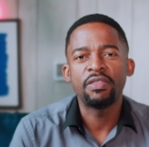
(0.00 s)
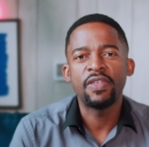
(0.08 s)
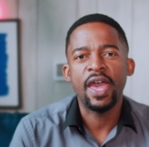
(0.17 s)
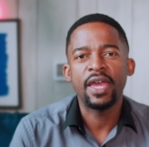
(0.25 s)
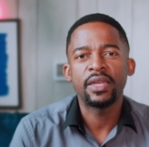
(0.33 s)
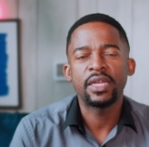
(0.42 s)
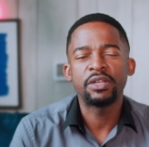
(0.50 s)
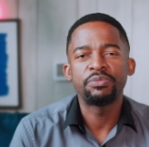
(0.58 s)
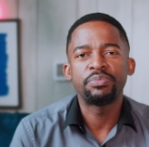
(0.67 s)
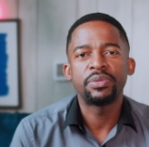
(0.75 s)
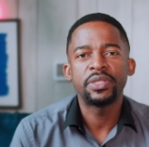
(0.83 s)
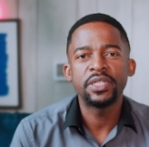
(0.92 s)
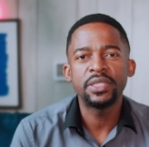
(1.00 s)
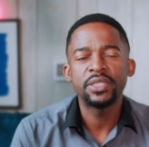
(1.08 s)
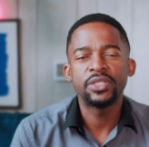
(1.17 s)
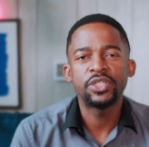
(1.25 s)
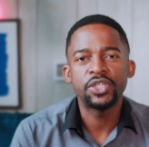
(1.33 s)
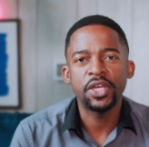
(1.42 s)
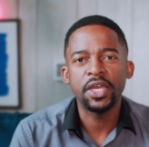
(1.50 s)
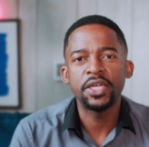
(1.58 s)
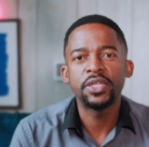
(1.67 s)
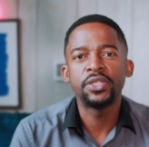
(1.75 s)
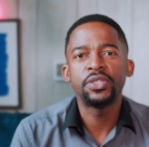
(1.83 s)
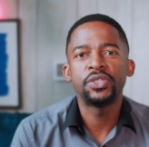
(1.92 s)
that completely
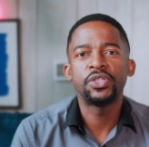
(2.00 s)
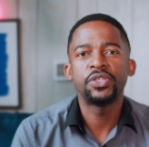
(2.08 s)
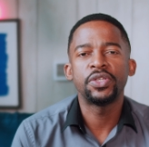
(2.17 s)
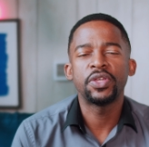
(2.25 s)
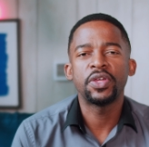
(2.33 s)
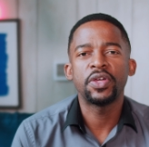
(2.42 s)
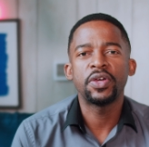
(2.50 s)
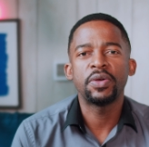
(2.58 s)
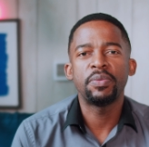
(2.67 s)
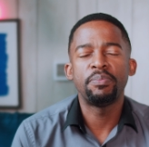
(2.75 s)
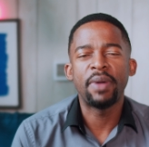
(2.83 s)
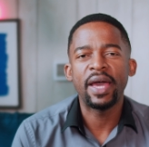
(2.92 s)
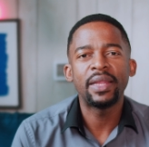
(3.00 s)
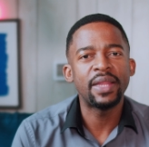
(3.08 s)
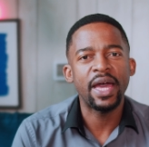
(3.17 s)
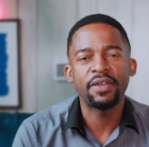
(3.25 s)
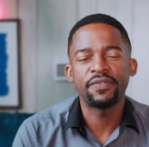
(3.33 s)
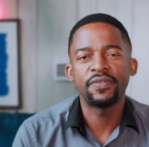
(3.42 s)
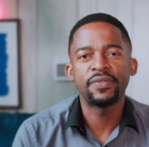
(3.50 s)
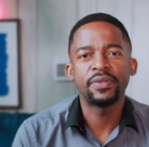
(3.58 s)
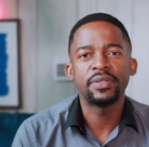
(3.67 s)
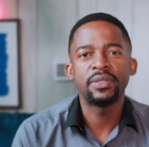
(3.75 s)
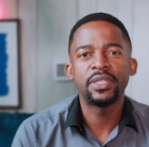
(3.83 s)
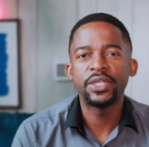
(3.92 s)
changed my
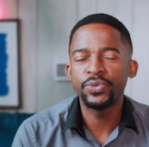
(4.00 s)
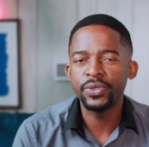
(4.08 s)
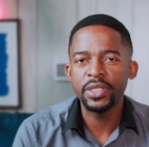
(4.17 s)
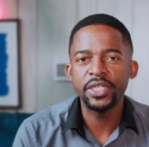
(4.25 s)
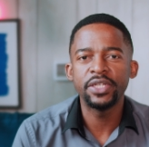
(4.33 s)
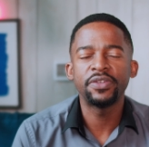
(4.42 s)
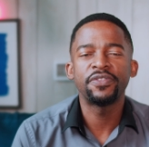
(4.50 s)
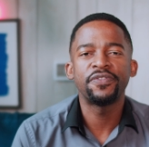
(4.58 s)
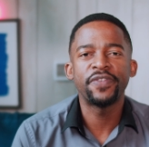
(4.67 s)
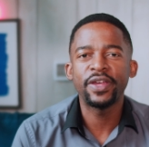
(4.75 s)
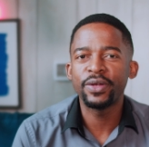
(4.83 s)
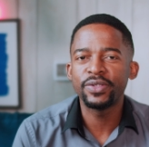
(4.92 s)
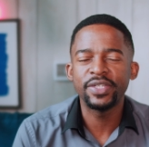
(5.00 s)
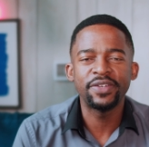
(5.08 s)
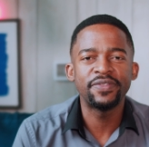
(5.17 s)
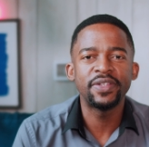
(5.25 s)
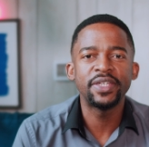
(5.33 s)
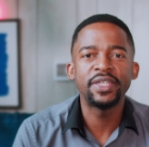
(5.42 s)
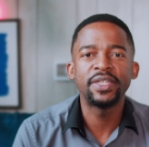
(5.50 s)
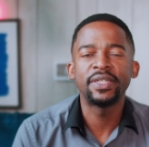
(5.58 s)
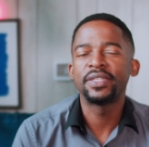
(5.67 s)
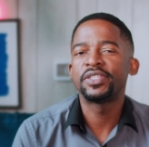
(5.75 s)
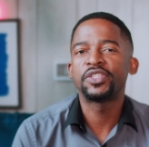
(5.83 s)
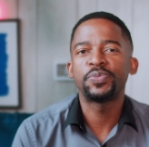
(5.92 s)
life literally,
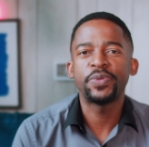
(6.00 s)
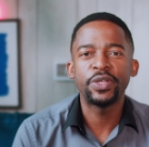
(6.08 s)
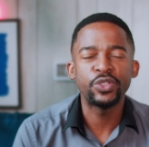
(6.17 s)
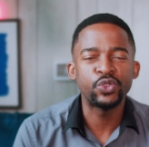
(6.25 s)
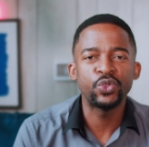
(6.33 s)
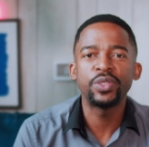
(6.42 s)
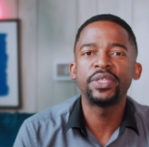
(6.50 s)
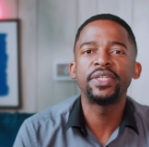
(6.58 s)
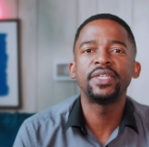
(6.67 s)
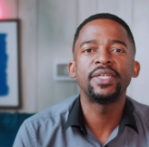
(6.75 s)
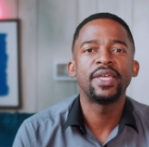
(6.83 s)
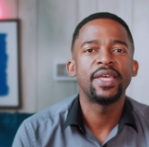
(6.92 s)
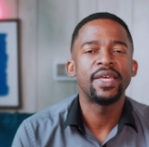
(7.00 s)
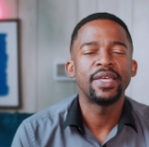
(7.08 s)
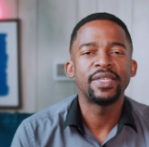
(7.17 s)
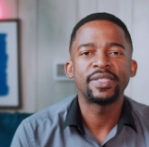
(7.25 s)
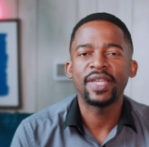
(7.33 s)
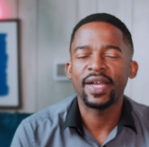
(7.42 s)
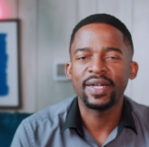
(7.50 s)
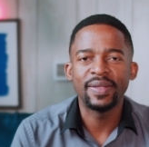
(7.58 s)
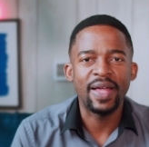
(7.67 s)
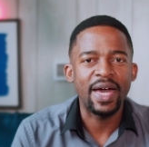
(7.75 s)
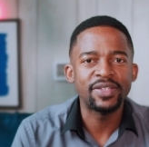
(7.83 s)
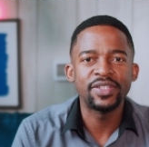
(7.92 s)
figuratively, spiritually,
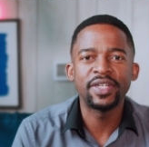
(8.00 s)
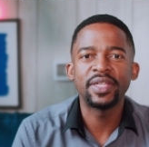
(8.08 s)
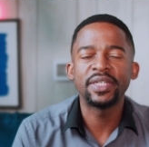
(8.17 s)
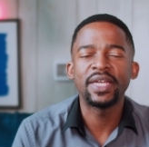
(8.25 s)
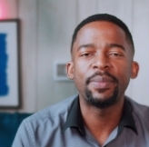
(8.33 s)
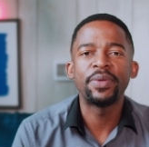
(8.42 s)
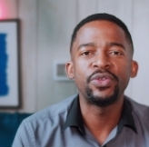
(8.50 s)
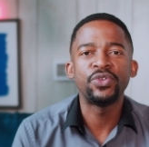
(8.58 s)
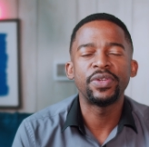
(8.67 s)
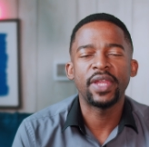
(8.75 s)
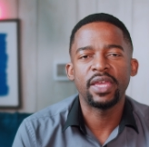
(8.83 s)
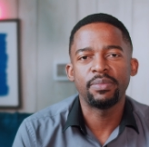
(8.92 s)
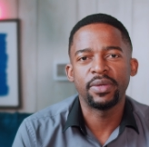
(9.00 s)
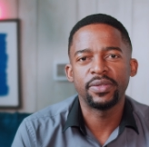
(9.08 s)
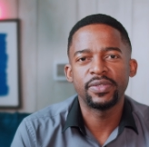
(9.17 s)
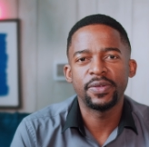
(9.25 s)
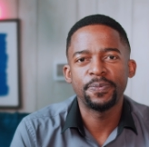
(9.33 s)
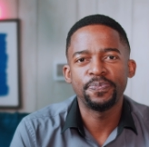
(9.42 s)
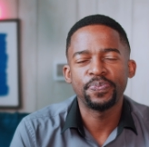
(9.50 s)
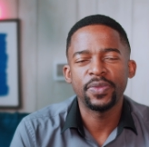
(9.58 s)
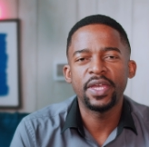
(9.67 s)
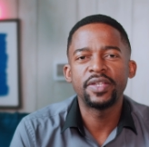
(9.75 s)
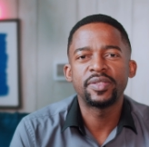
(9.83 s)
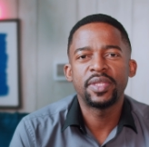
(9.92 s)
psychologically, I mean, you name it
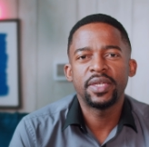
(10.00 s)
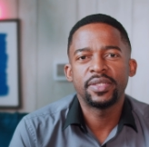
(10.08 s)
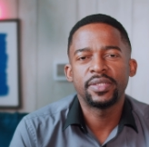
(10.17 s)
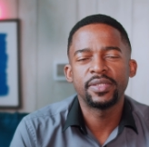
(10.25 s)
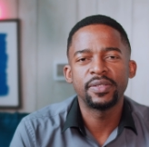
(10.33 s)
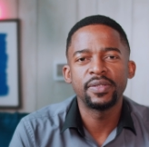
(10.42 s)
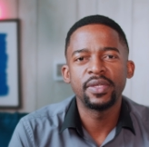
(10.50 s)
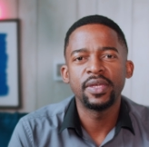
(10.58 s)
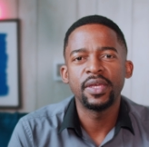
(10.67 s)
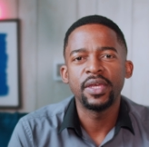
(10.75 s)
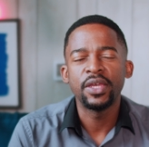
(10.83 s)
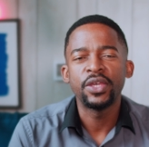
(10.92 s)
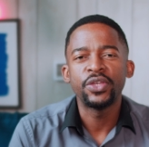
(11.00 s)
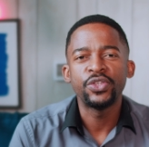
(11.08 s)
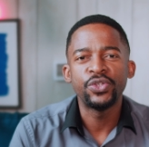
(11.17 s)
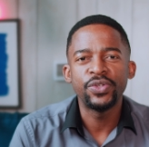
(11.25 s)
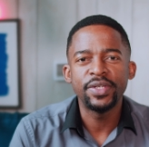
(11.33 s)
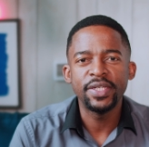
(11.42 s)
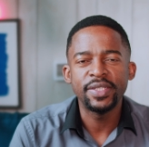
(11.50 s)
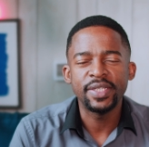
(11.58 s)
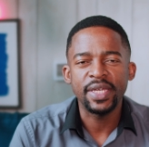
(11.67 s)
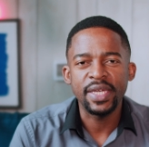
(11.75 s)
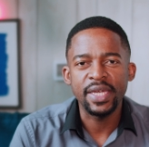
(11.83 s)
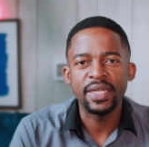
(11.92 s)
is this you
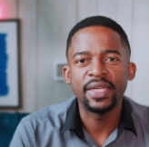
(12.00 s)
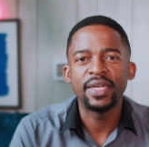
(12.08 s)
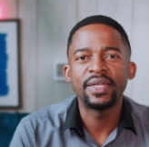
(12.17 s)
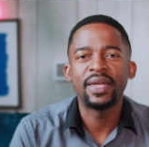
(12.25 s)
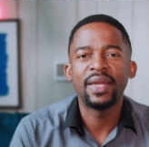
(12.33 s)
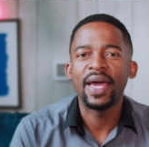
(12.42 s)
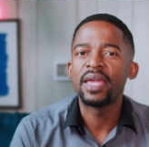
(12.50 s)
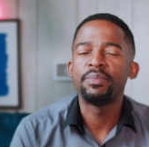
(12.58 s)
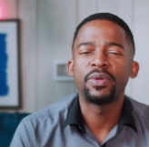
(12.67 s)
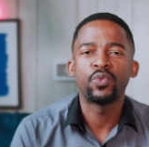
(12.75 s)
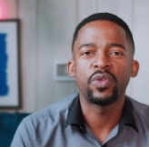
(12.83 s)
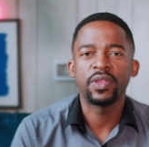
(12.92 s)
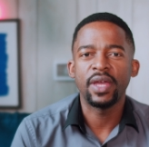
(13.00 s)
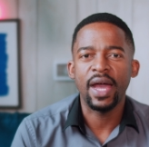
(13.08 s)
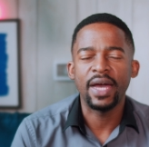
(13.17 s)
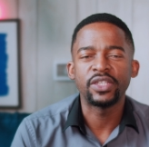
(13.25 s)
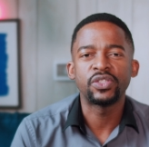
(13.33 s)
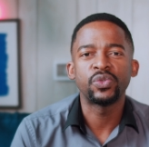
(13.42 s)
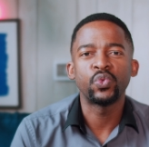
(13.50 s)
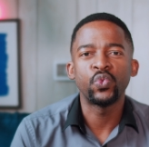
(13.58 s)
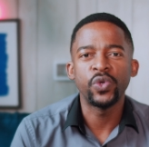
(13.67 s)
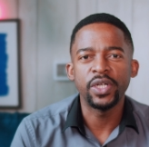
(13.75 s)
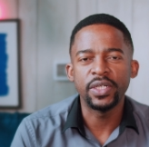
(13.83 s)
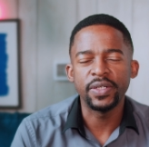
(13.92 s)
need to get in alignment with God's
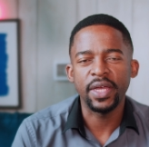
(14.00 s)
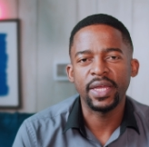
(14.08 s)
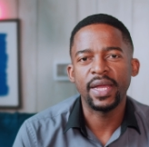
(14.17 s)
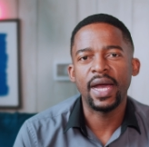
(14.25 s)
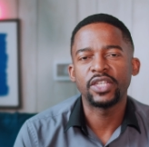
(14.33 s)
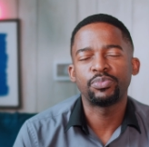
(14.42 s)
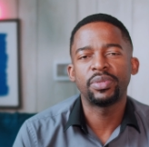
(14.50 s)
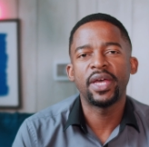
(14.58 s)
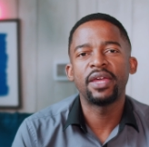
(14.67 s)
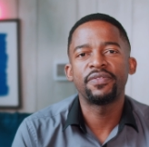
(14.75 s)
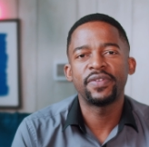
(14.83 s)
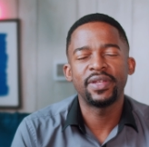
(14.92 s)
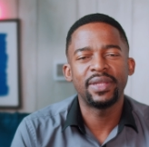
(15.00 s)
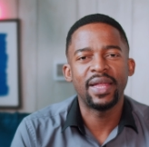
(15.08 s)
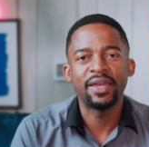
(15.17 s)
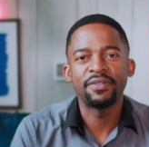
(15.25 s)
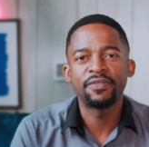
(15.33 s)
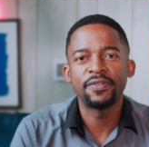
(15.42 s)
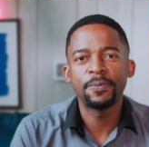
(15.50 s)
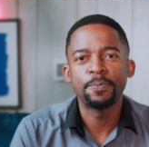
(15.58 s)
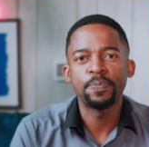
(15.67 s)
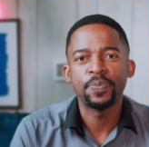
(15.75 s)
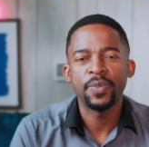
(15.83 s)
will and God's plan for your life.